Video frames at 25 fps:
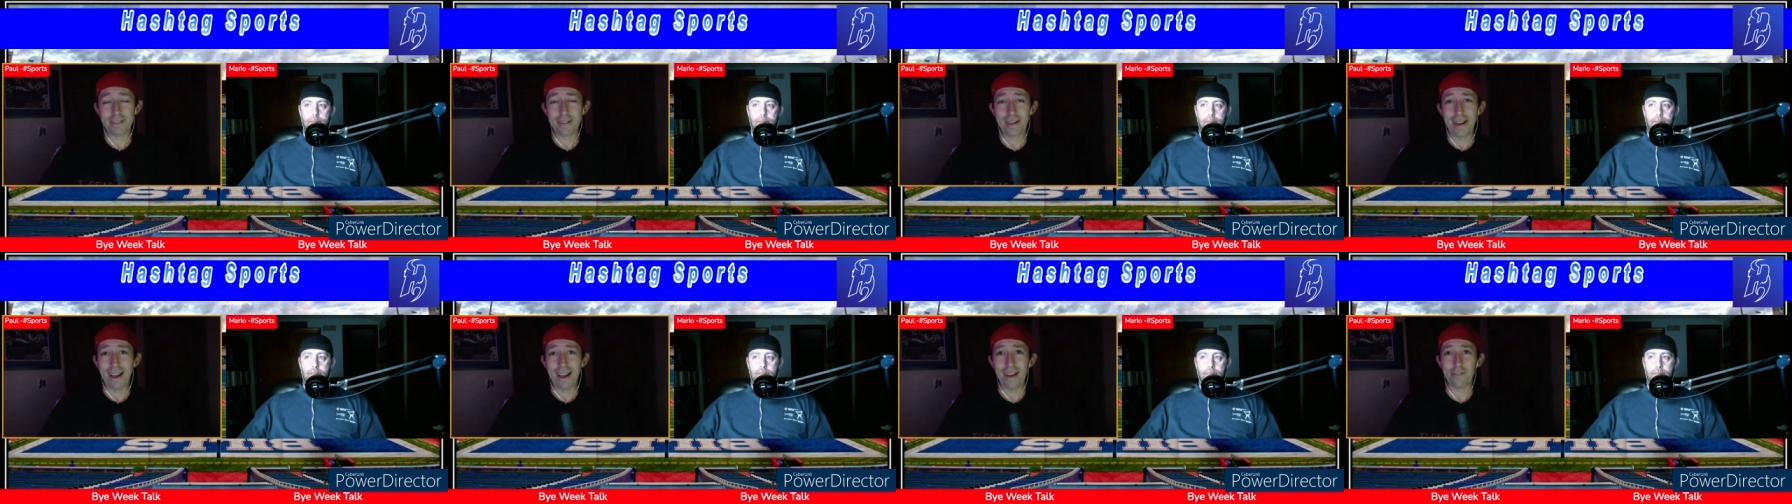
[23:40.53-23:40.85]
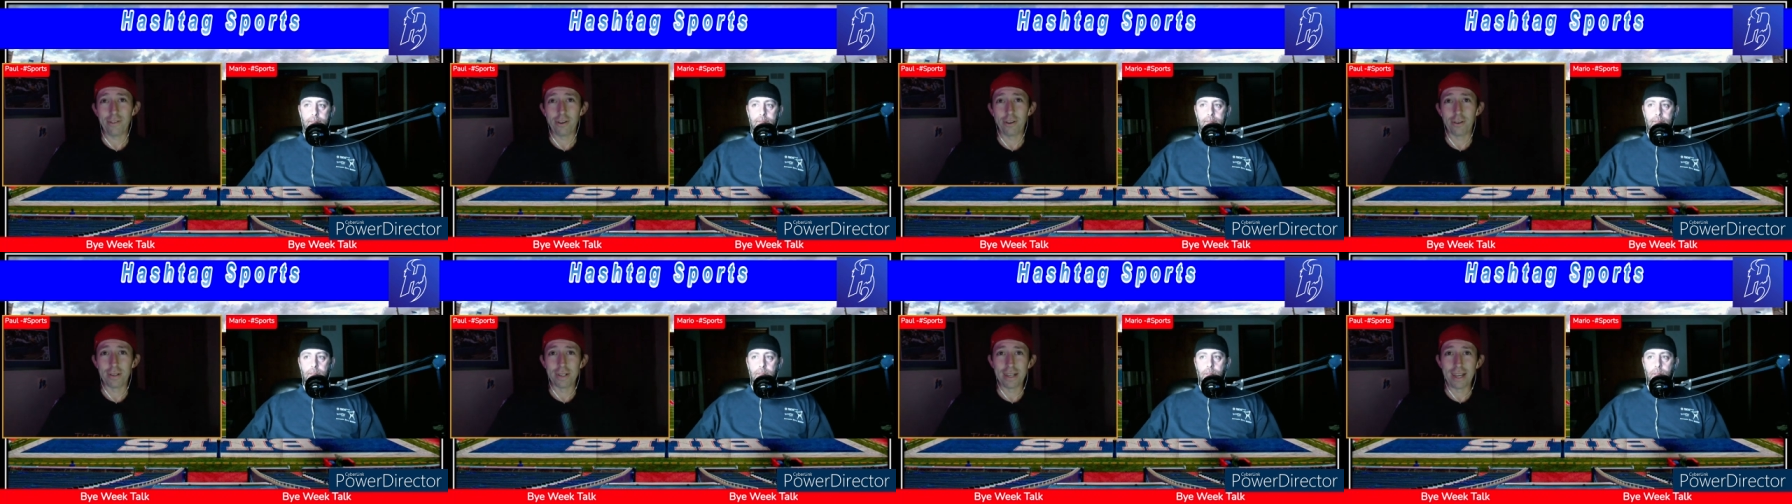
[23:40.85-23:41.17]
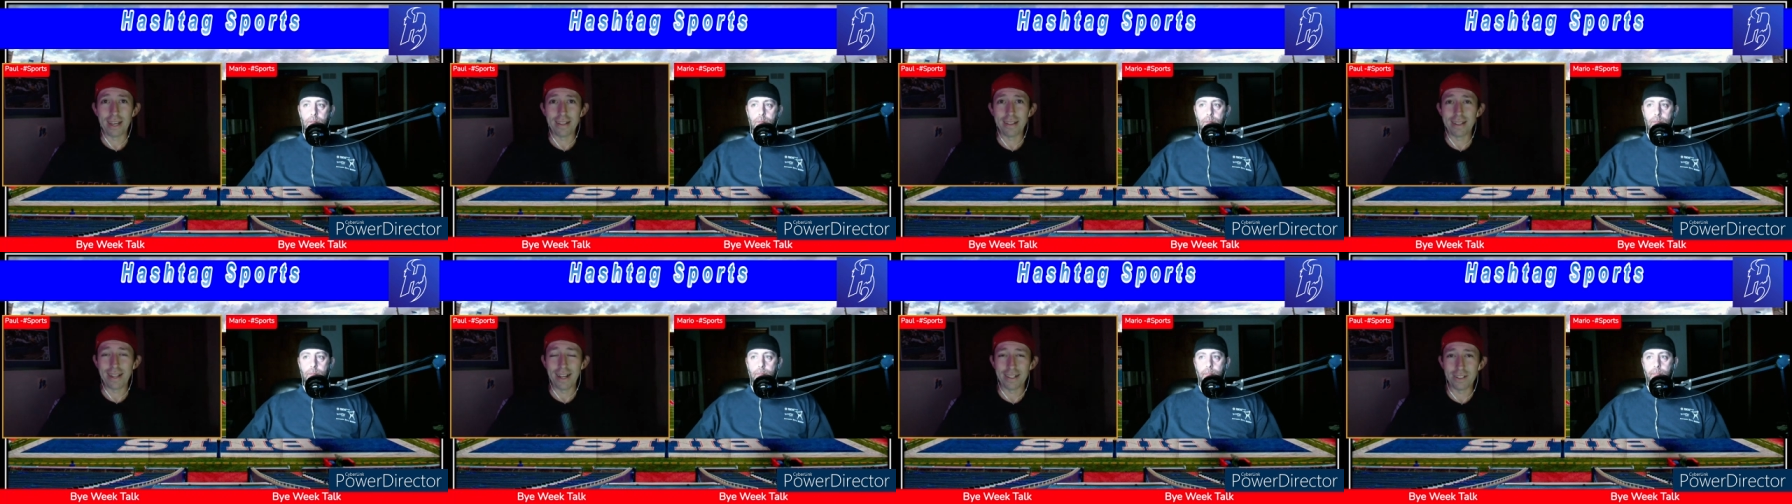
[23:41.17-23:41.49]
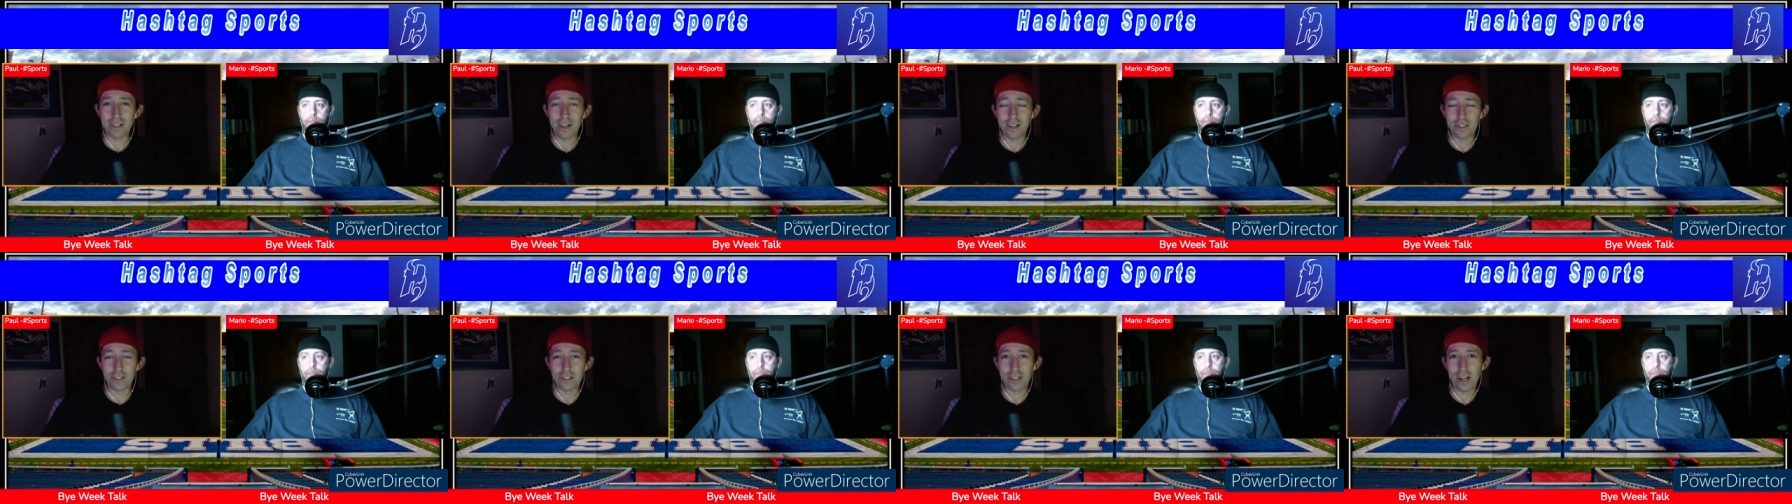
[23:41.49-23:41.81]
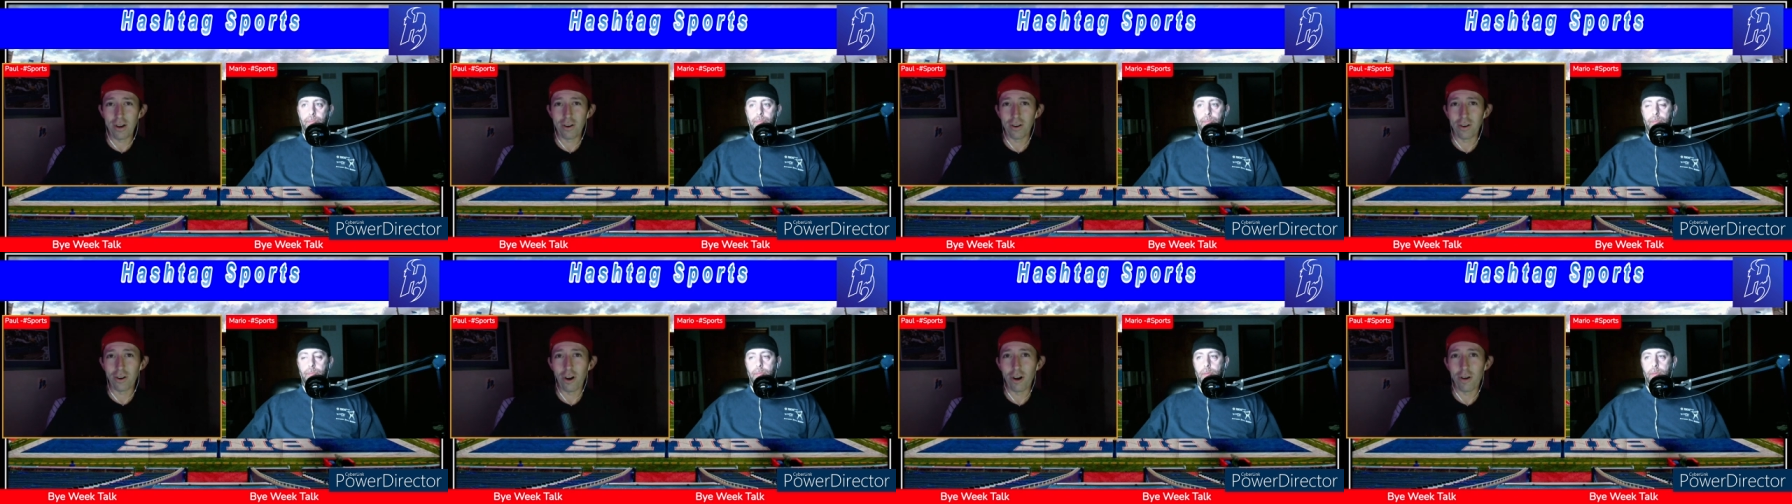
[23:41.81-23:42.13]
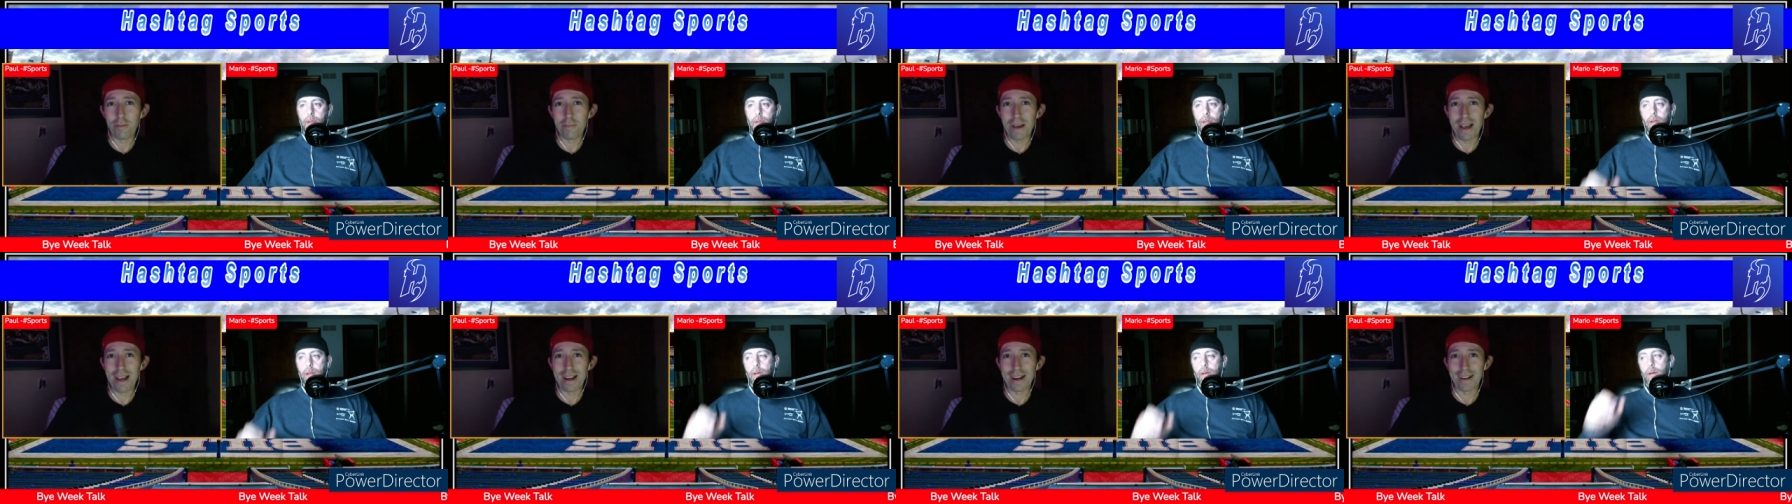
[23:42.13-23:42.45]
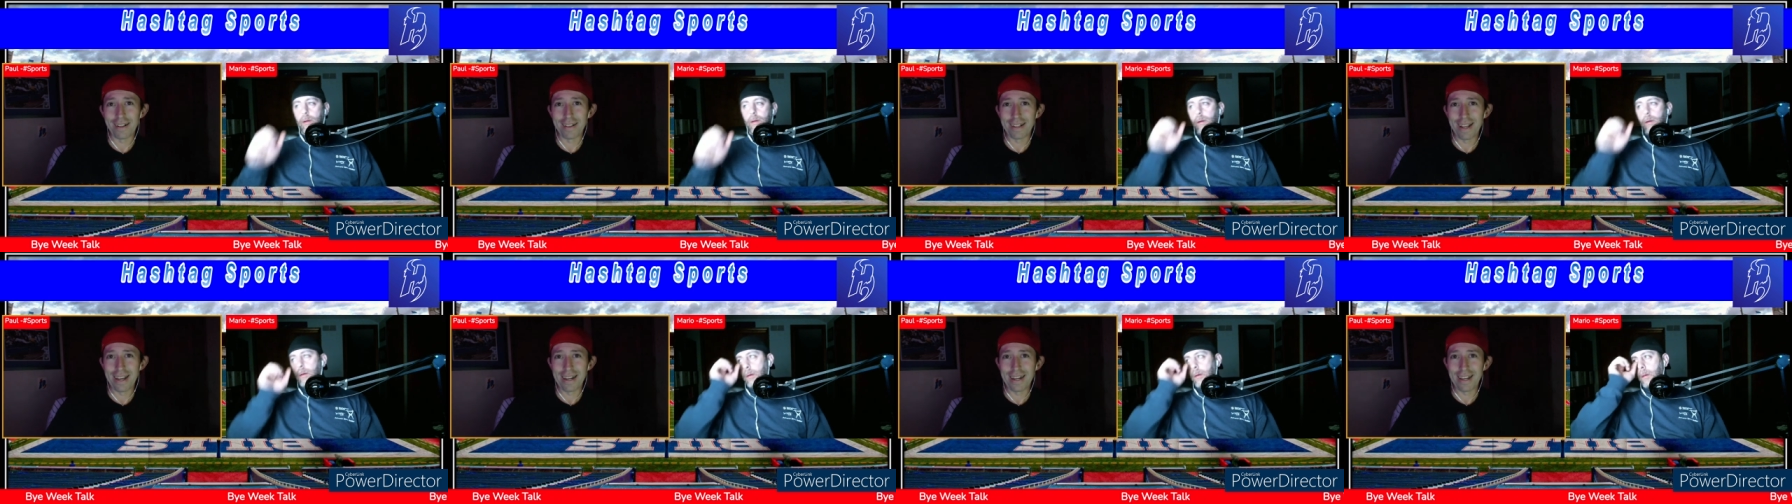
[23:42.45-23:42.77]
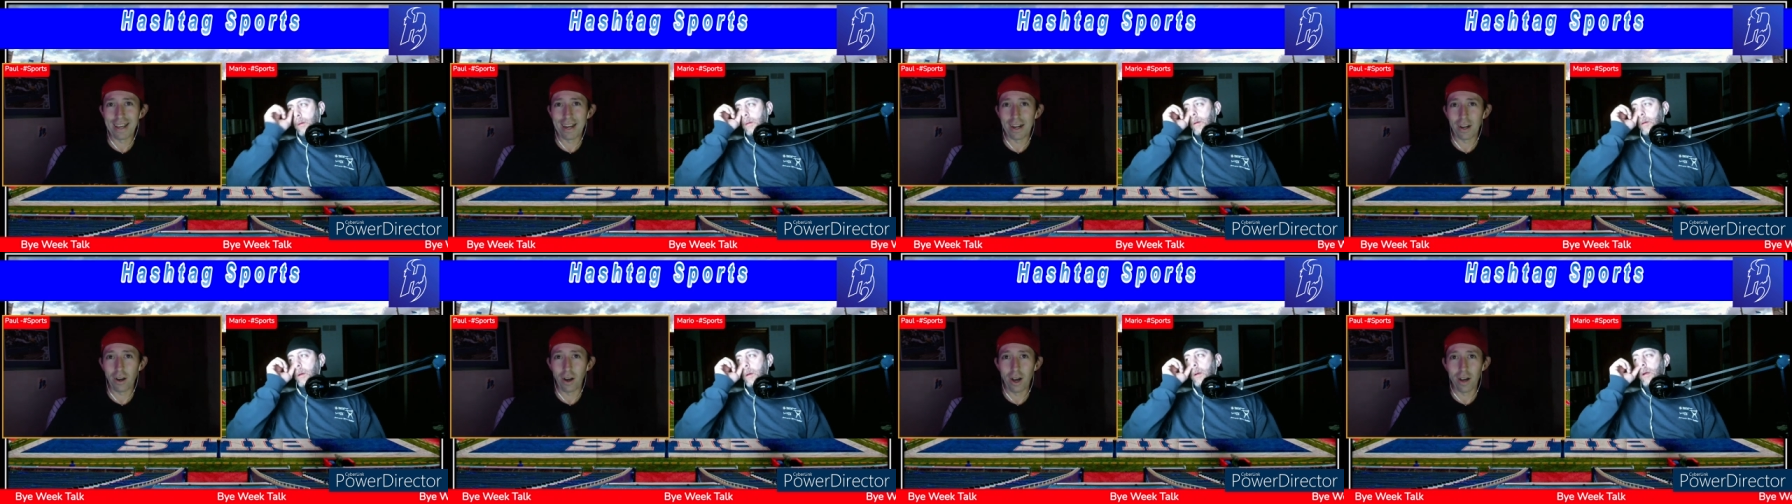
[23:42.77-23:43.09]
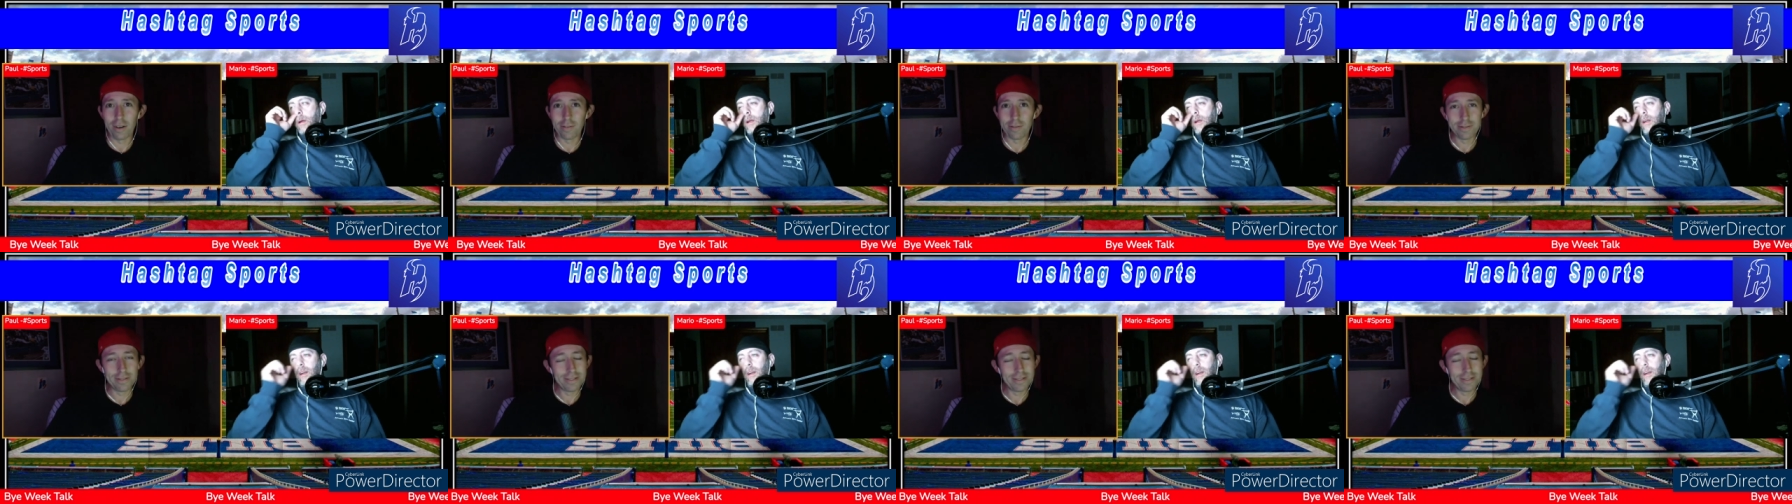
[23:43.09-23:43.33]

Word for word: after getting that touchdown call back on that kickoff.